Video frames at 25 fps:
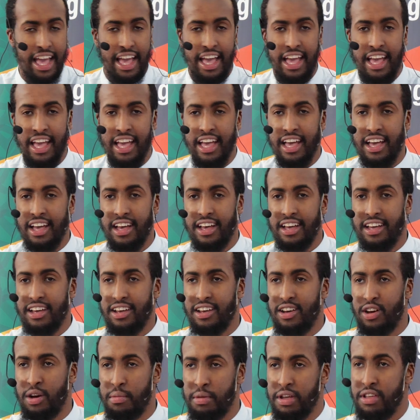
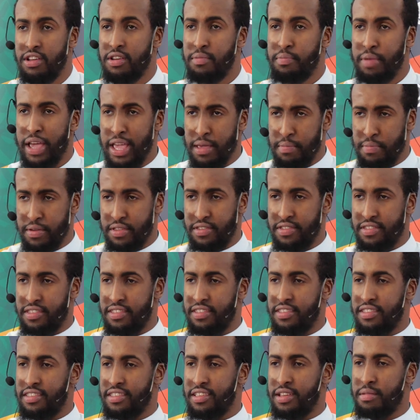on the
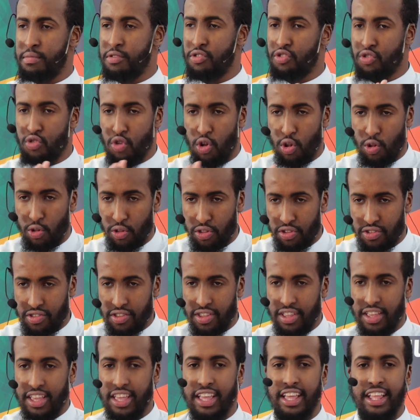papers, on the
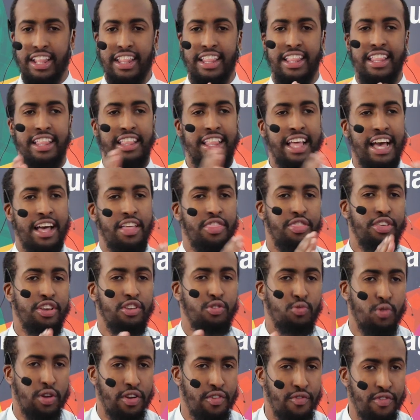scrolls, that
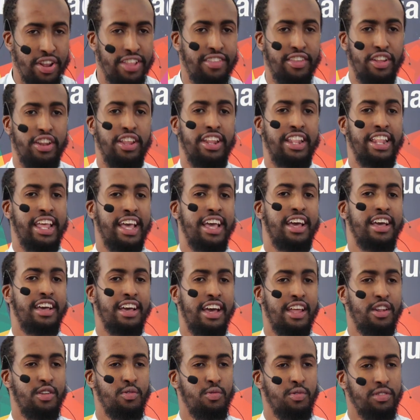things were written in there,
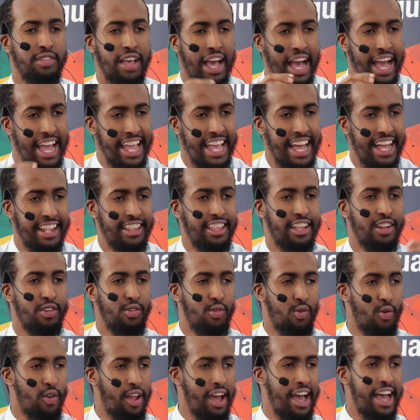and it was ayat
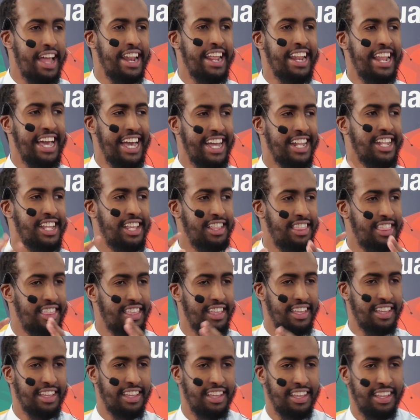and Quran and
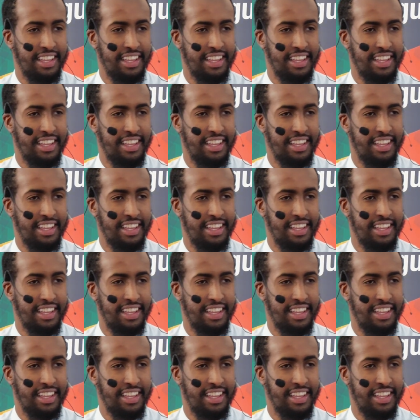hadith.